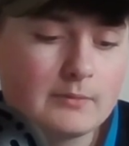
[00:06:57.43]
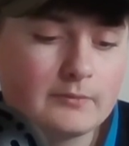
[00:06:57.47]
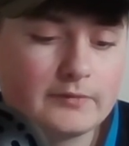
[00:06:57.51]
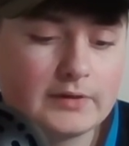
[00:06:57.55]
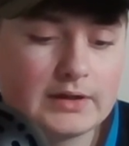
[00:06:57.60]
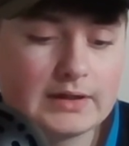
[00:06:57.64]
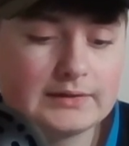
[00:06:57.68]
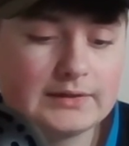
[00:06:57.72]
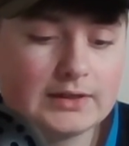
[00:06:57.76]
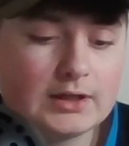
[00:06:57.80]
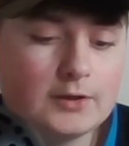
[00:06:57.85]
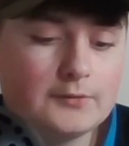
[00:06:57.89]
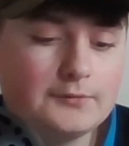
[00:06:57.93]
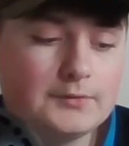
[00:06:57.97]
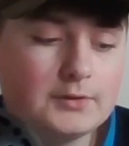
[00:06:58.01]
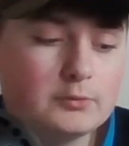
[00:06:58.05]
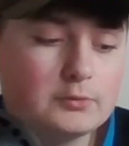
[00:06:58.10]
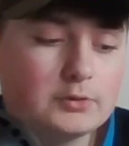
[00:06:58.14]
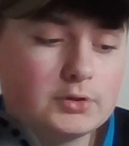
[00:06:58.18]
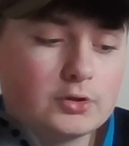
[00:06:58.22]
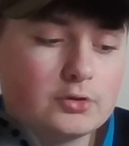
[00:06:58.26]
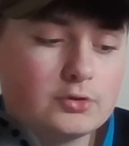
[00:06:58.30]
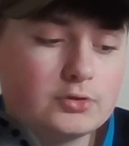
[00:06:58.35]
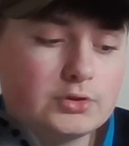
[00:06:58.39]
Philadelphia
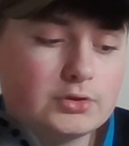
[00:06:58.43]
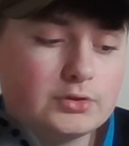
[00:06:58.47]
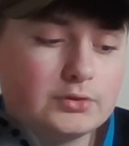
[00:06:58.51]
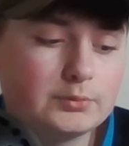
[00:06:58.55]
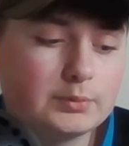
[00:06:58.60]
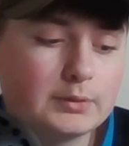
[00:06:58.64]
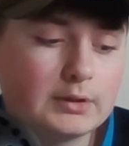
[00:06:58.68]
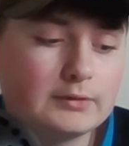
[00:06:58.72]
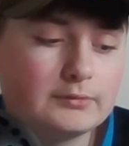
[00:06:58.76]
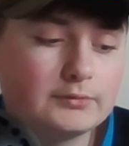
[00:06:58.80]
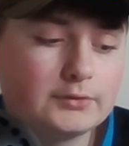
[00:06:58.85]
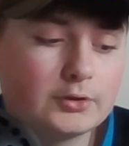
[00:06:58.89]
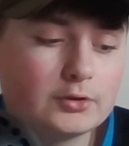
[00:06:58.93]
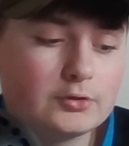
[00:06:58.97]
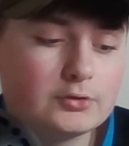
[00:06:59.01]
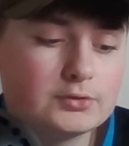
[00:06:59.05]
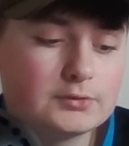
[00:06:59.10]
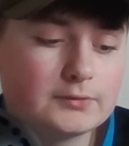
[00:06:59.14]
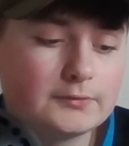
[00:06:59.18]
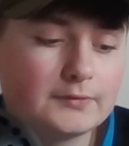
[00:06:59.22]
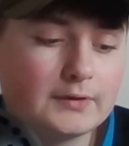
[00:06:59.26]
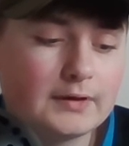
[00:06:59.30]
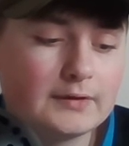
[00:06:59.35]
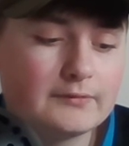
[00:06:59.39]
won
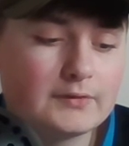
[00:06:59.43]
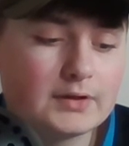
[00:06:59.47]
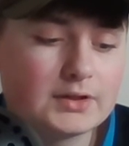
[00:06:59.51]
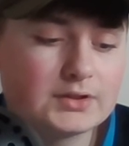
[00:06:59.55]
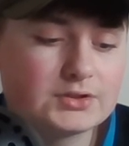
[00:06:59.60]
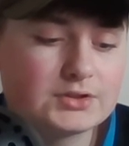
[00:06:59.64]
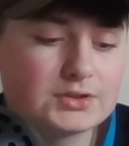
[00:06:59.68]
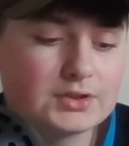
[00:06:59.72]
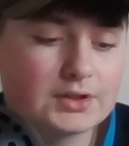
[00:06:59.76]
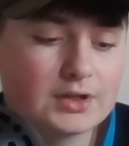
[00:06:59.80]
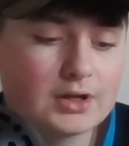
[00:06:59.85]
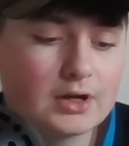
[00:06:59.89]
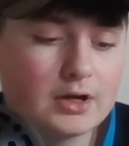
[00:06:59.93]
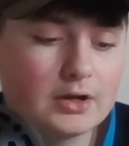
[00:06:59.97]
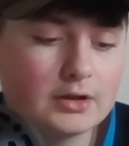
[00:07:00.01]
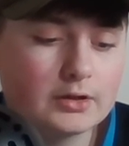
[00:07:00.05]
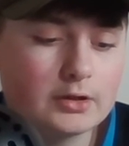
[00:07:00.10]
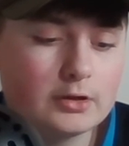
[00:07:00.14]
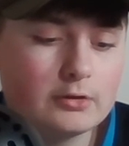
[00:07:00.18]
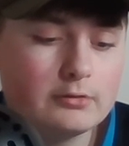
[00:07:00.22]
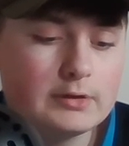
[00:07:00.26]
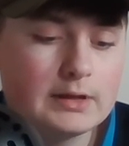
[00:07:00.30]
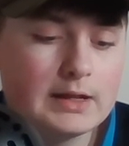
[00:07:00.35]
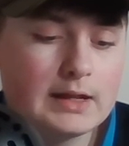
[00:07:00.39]
112-105 versus
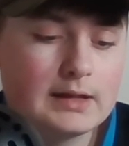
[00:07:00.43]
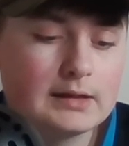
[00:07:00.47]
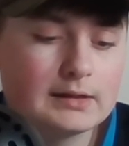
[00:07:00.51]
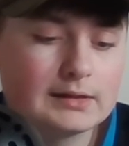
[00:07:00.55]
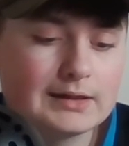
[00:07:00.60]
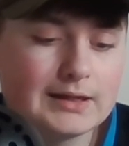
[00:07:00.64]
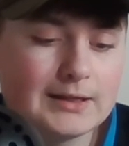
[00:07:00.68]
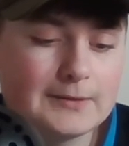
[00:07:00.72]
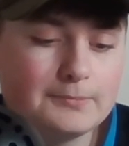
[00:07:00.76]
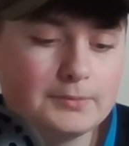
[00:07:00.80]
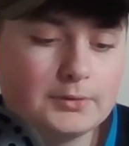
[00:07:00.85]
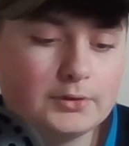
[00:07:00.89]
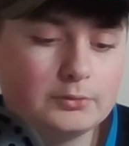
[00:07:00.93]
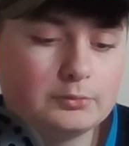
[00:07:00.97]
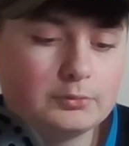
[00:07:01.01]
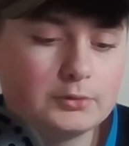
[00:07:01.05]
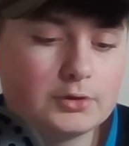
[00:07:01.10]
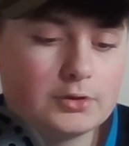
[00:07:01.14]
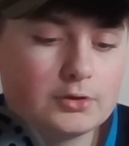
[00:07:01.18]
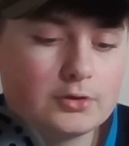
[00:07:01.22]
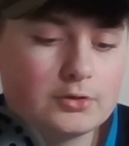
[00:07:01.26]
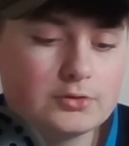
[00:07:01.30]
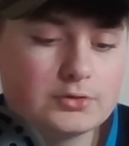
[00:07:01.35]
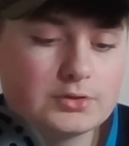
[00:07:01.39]
Chicago. Clippers
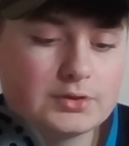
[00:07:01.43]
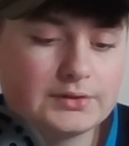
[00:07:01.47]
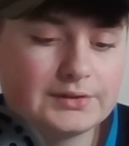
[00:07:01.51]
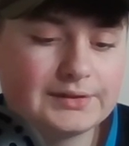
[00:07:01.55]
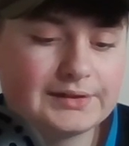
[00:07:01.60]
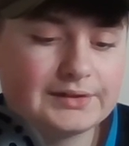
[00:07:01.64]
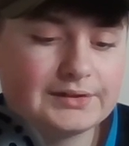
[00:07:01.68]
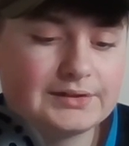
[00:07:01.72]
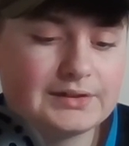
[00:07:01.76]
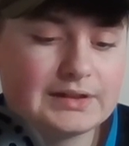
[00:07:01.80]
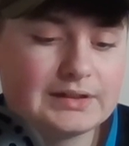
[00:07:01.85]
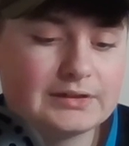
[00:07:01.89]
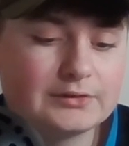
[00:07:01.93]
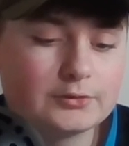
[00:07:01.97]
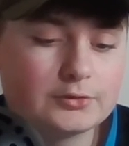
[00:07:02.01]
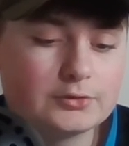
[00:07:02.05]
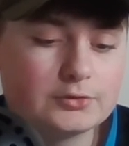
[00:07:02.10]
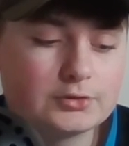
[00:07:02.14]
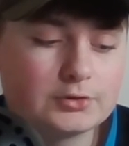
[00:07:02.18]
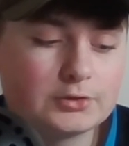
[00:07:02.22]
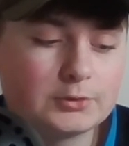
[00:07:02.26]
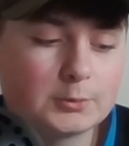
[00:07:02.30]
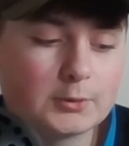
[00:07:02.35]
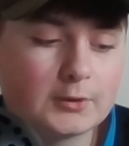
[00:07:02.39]
won
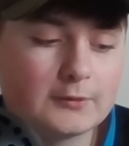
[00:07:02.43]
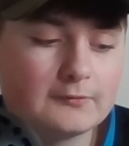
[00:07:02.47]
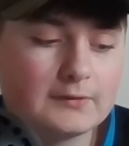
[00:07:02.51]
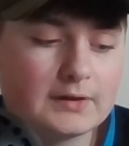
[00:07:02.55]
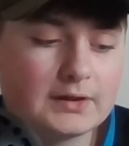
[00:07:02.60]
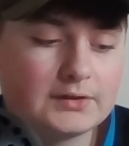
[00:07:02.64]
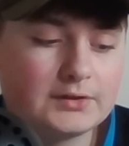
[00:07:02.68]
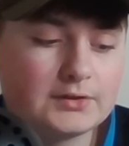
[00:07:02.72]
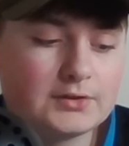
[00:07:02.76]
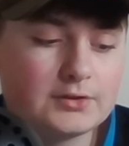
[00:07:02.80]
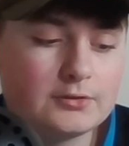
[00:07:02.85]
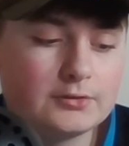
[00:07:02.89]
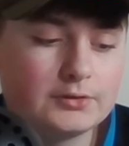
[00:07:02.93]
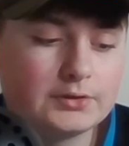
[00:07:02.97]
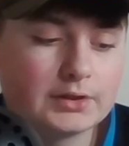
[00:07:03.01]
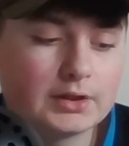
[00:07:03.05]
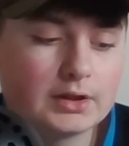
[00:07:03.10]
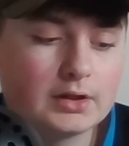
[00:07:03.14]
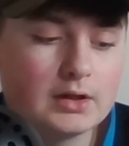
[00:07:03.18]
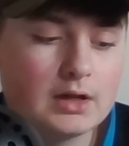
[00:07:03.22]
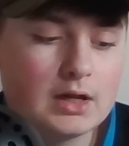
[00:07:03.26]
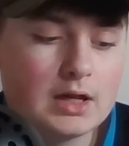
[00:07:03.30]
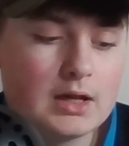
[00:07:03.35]
116-112 versus Utah.